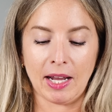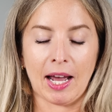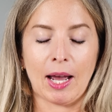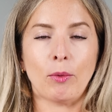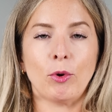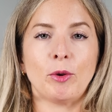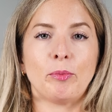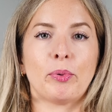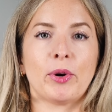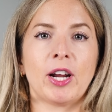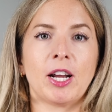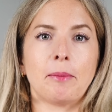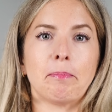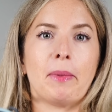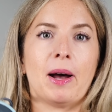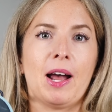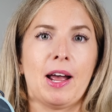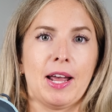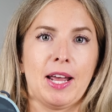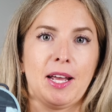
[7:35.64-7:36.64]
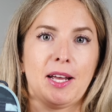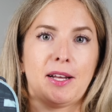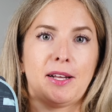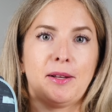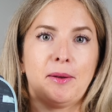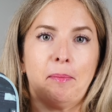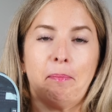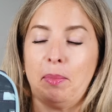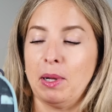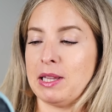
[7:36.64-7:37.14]
I would bring my
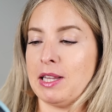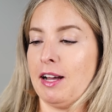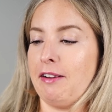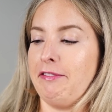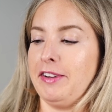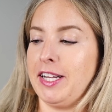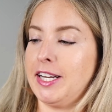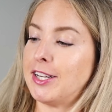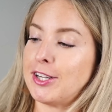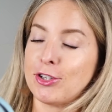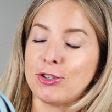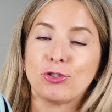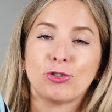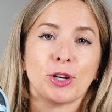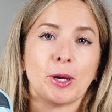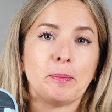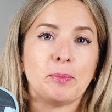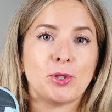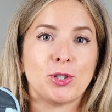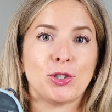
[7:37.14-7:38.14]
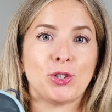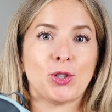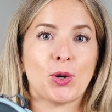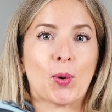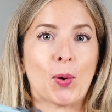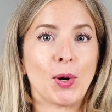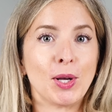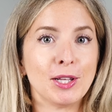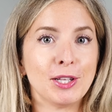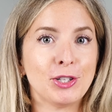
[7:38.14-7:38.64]
beloved tripped
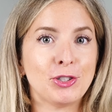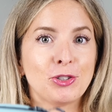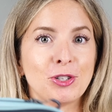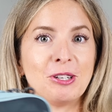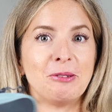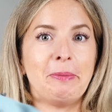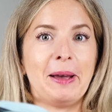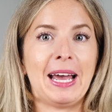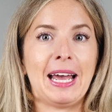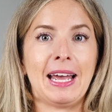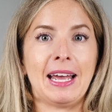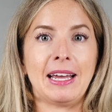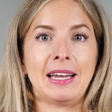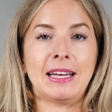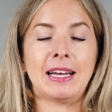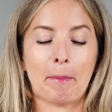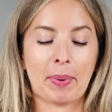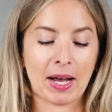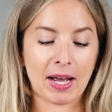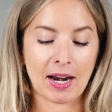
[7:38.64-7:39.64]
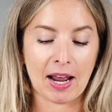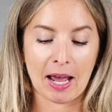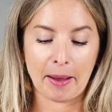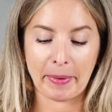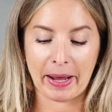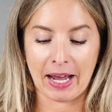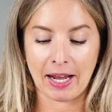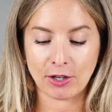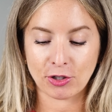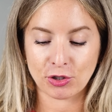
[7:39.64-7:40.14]
toiletry bag, but I'm
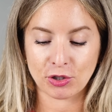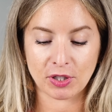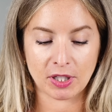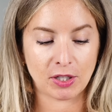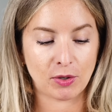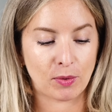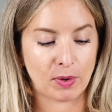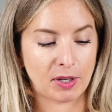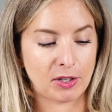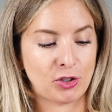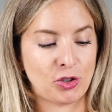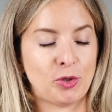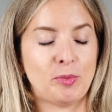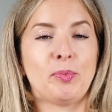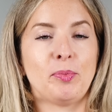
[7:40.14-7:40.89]
actually going to